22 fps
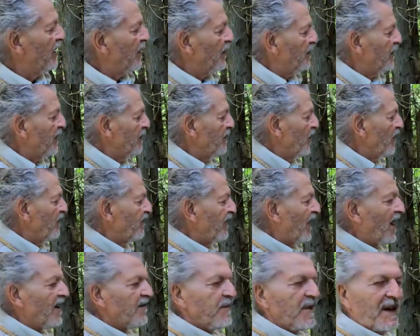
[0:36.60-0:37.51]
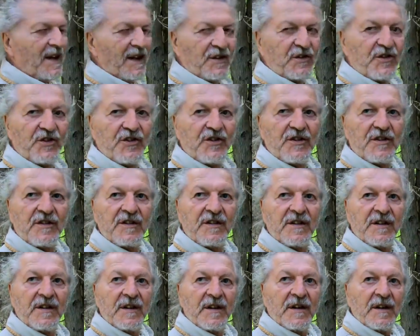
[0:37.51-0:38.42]
up in about 5 minutes.
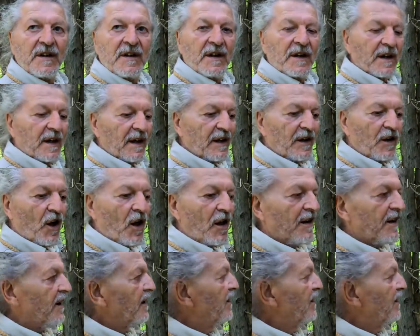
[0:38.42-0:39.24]
And all it